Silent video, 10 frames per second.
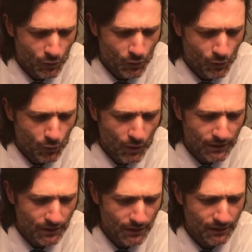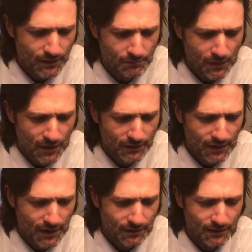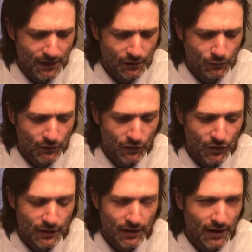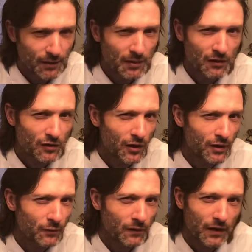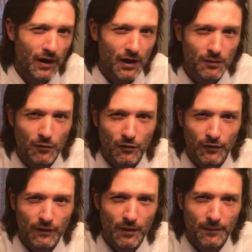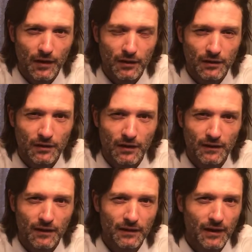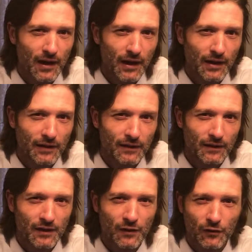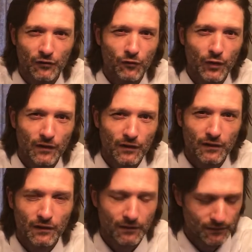What did Montag think was looking at him? He thought it was an animal or something. He sees eyes and hears voices.